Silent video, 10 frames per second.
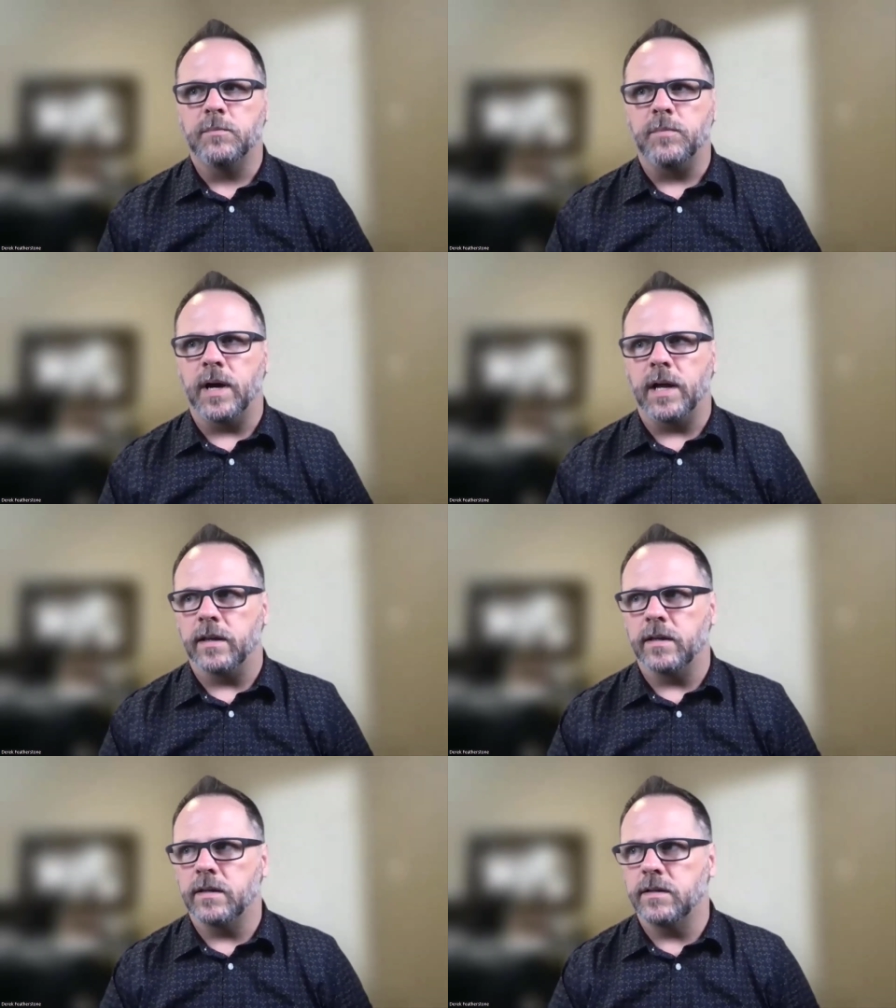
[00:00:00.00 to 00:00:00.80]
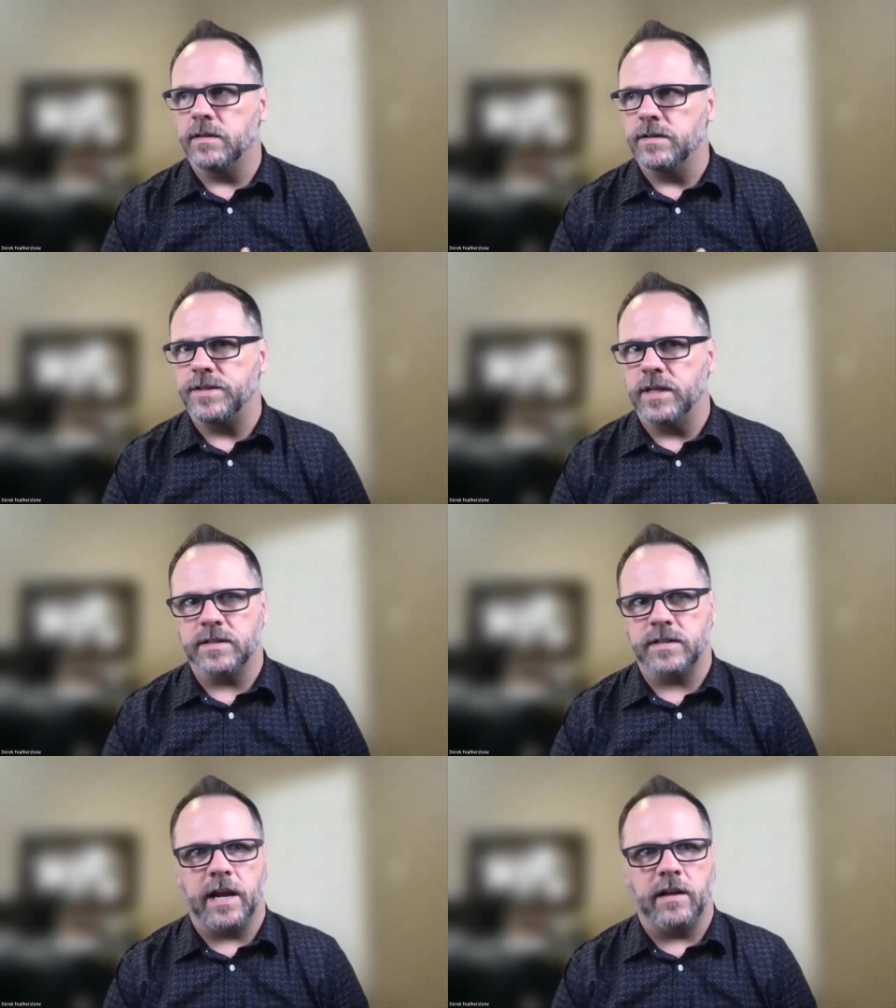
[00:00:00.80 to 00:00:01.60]
but
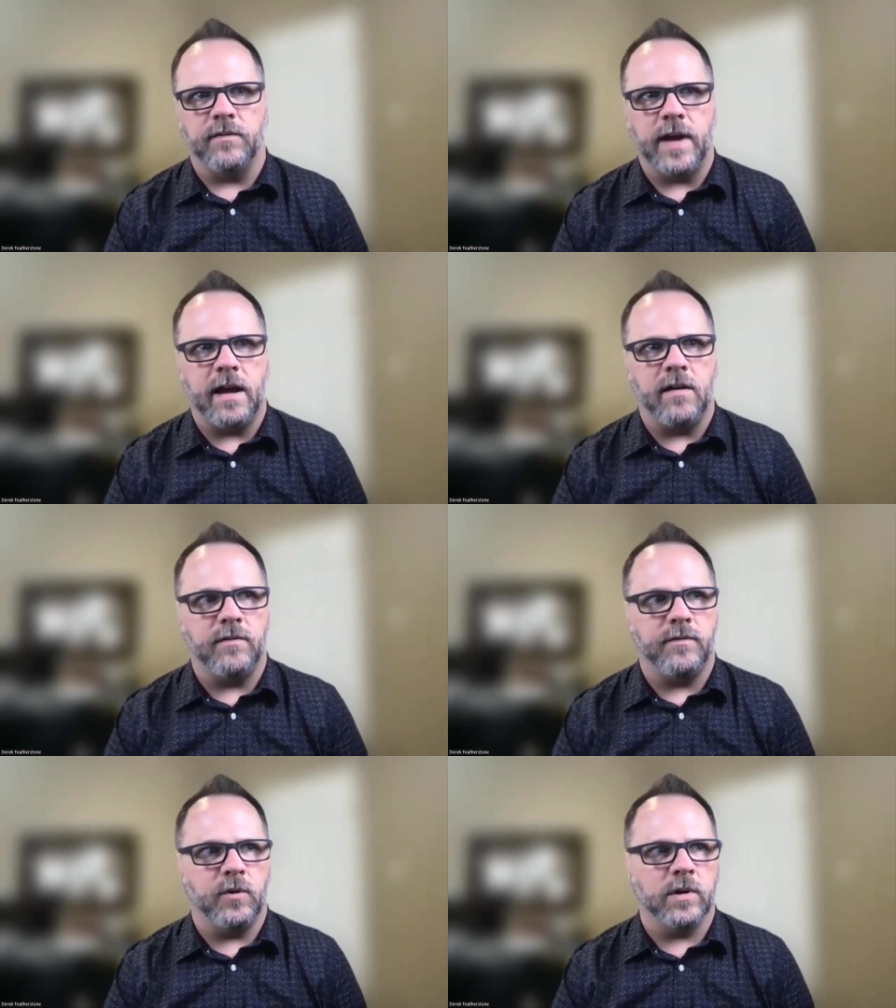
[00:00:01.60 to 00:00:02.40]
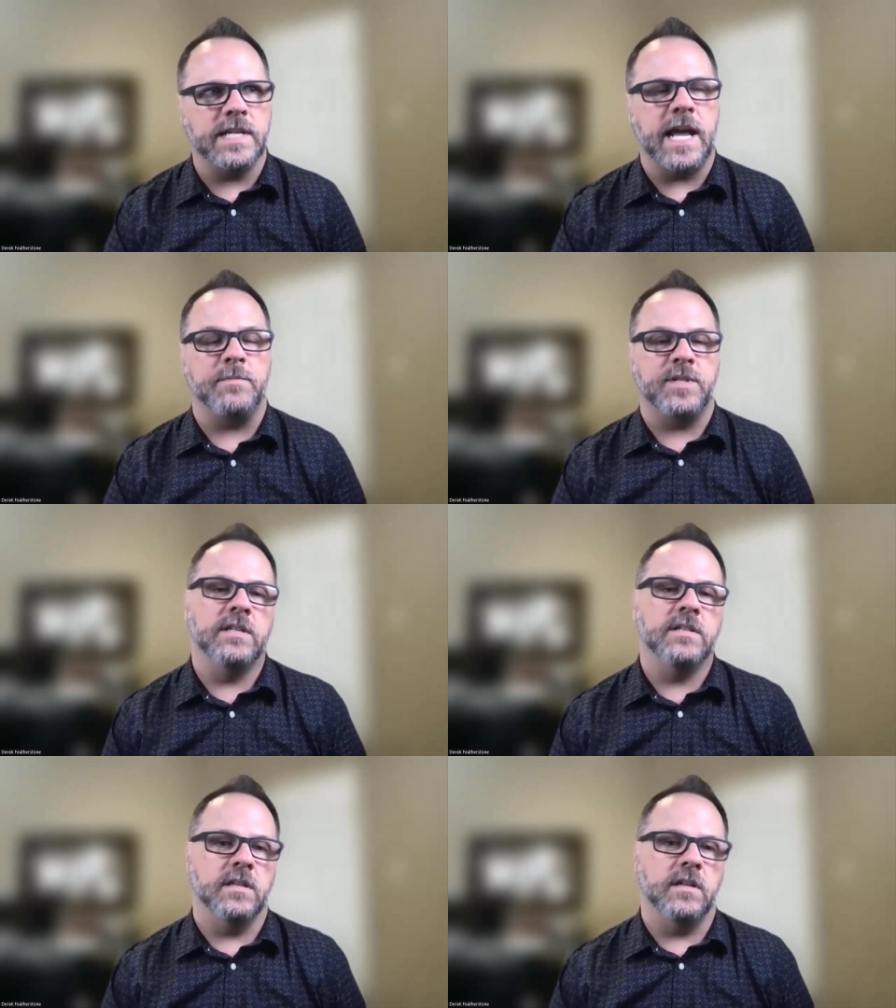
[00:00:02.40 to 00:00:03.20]
does kind of have, or taps
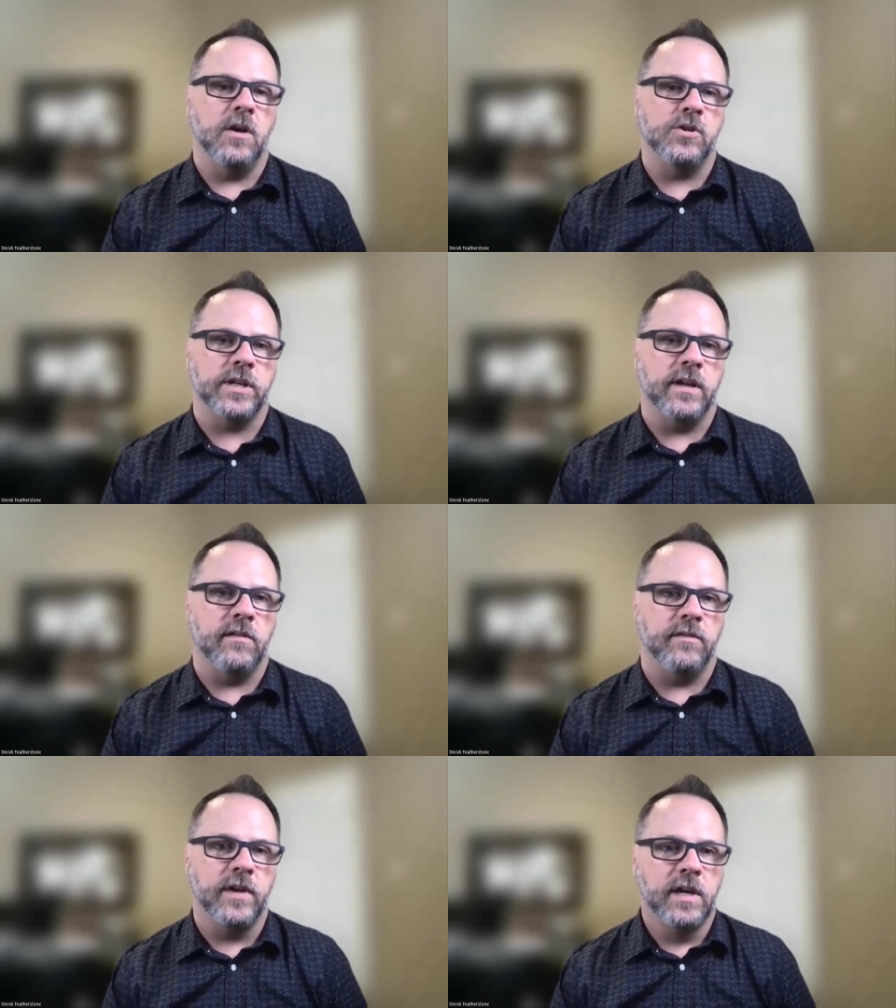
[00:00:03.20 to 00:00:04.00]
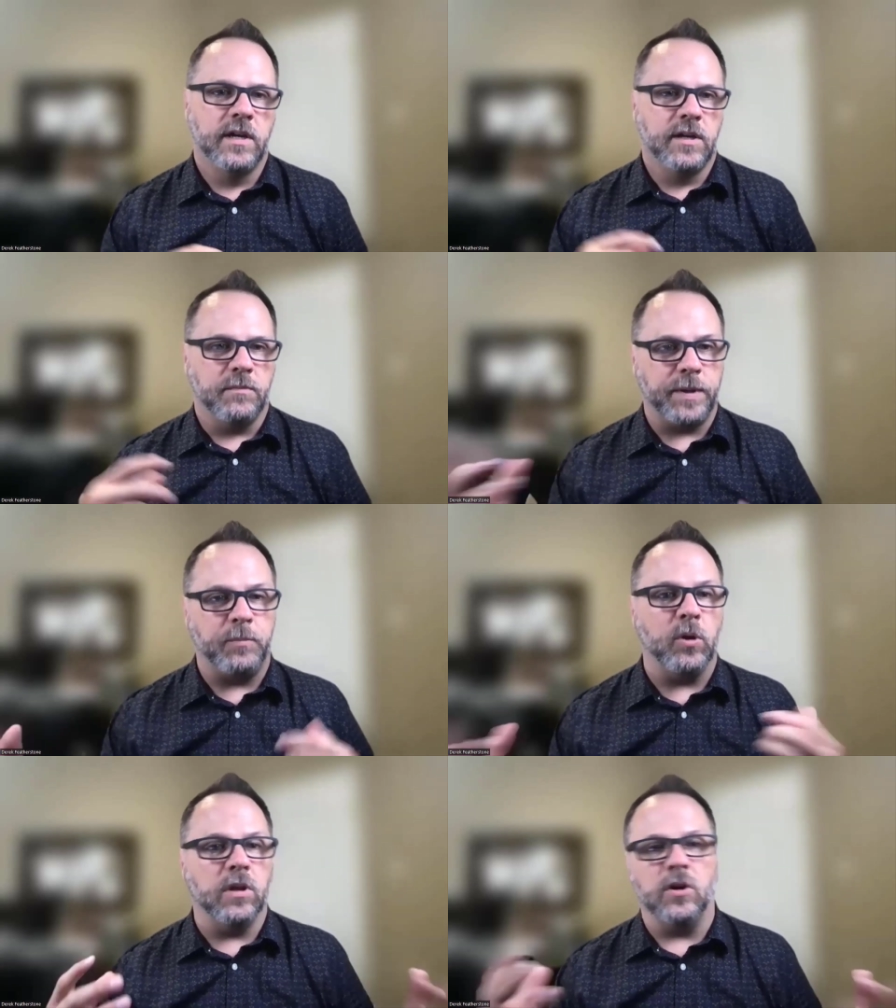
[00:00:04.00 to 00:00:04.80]
into the notion of
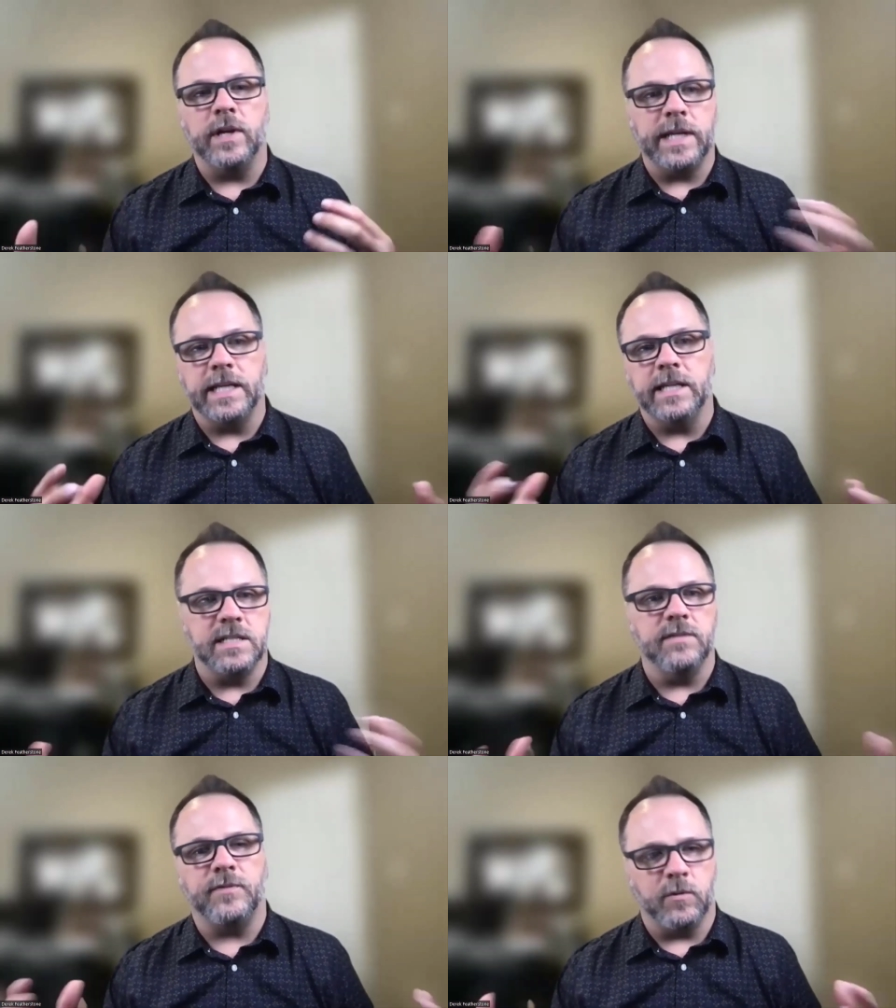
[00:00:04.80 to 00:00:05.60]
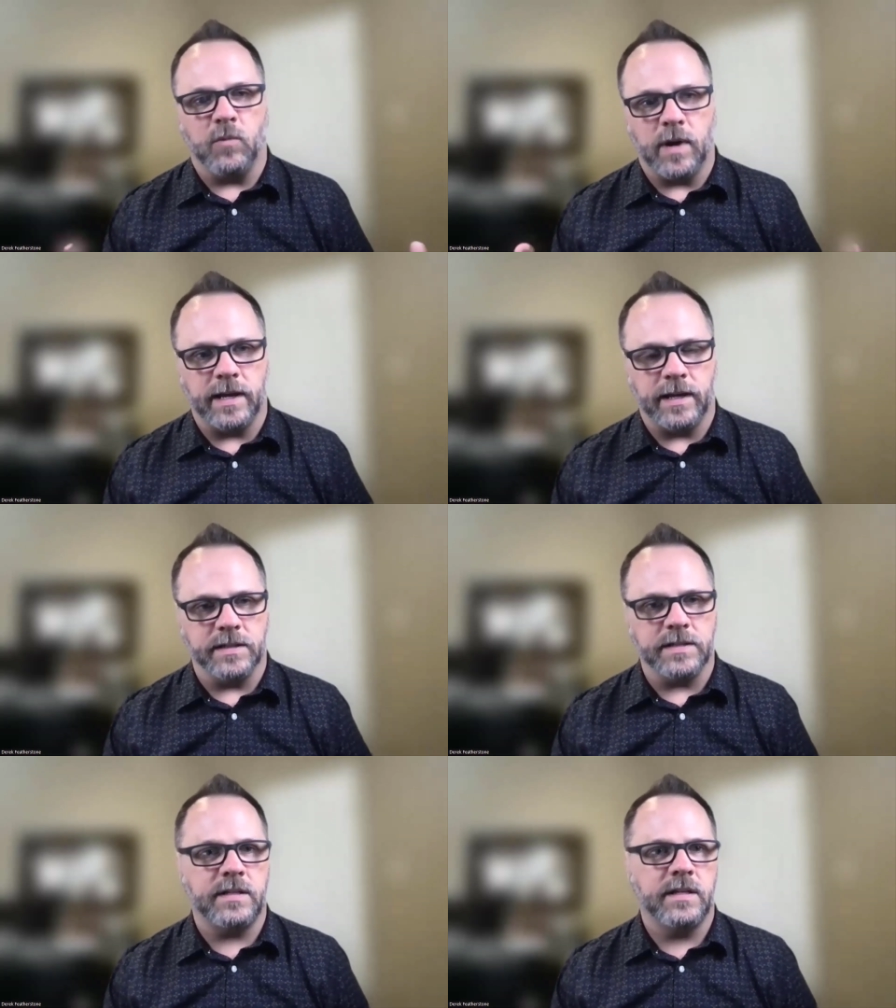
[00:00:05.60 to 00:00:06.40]
people learning in different
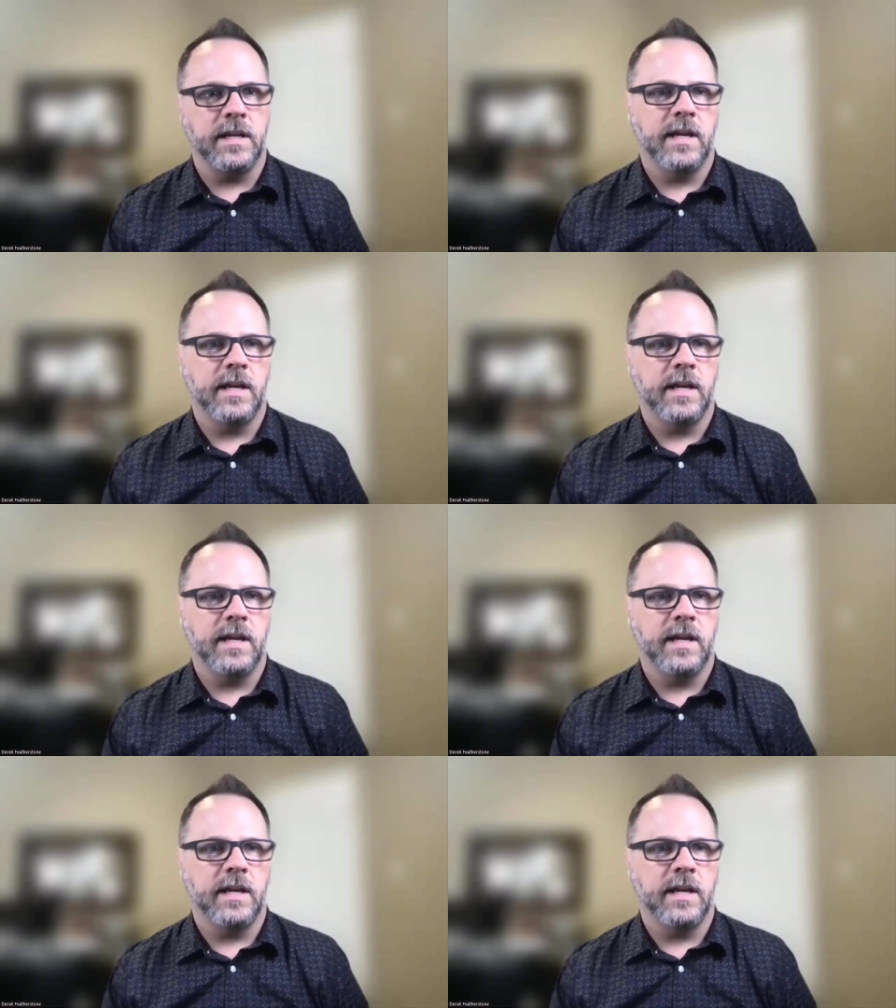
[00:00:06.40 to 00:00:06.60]
ways.